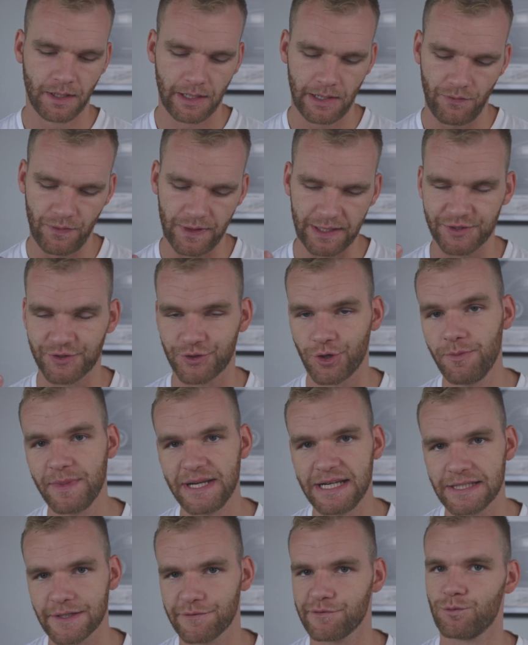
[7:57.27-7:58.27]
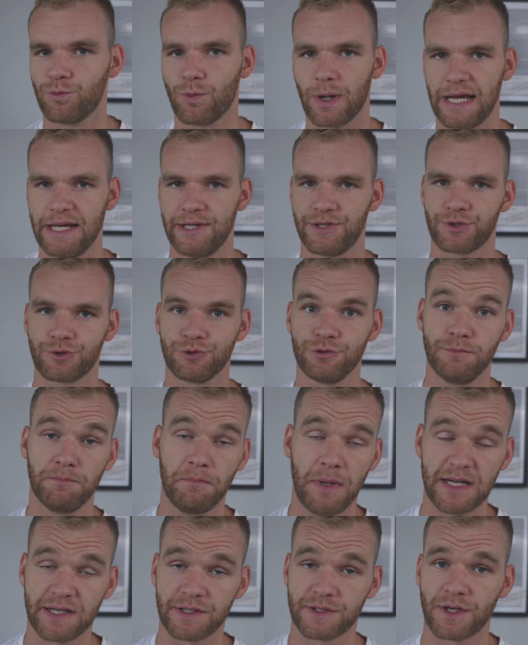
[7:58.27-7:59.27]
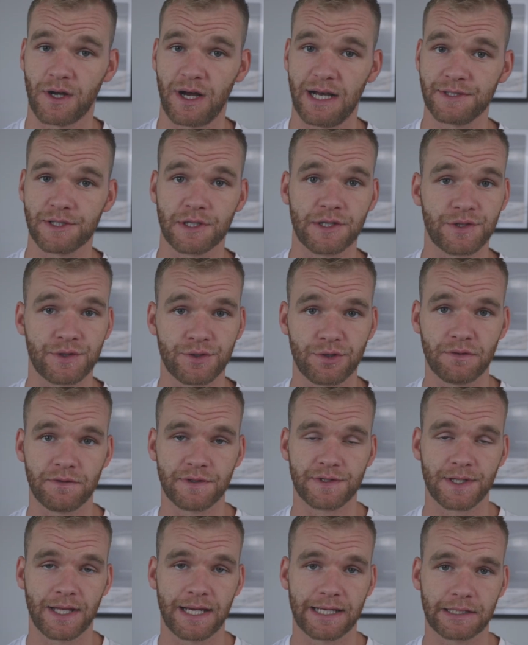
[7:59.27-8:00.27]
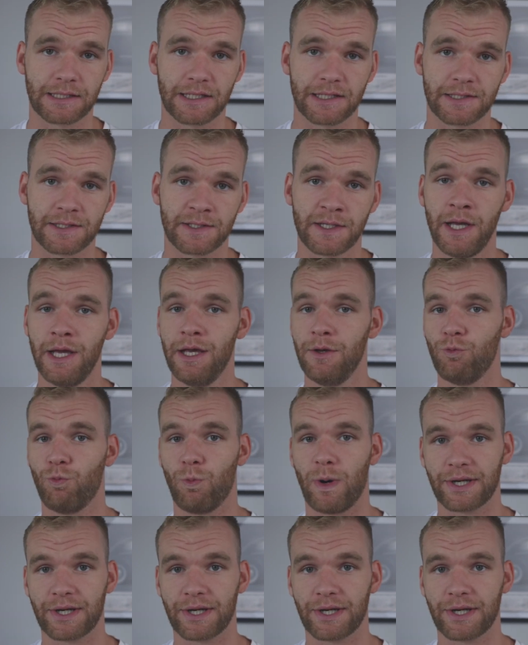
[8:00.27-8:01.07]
There are so many different ways to monetize a service like this. One